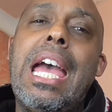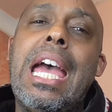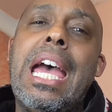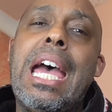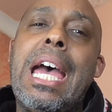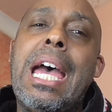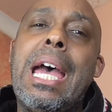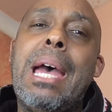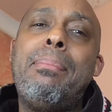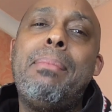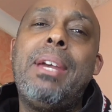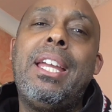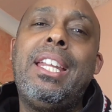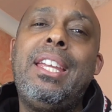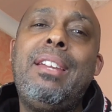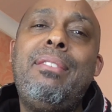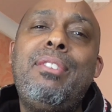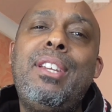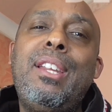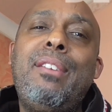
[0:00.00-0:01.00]
And
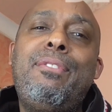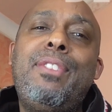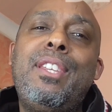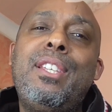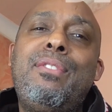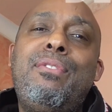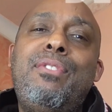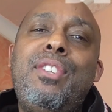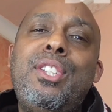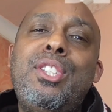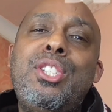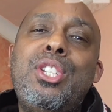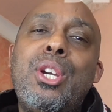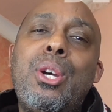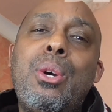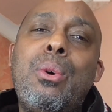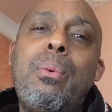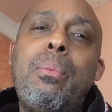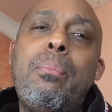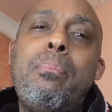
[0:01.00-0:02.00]
even if this
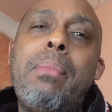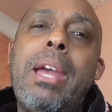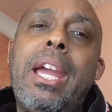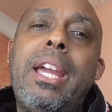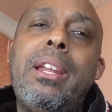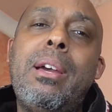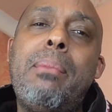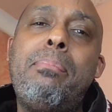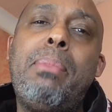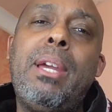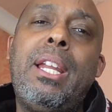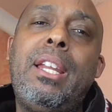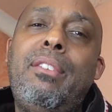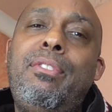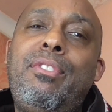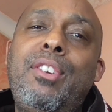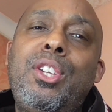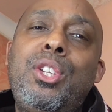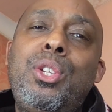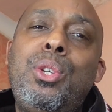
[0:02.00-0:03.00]
video may not
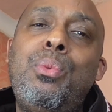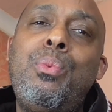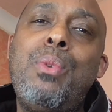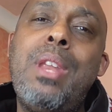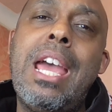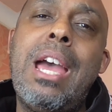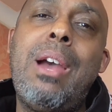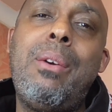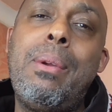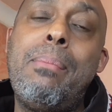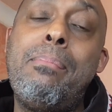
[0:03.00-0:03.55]
benefit you now,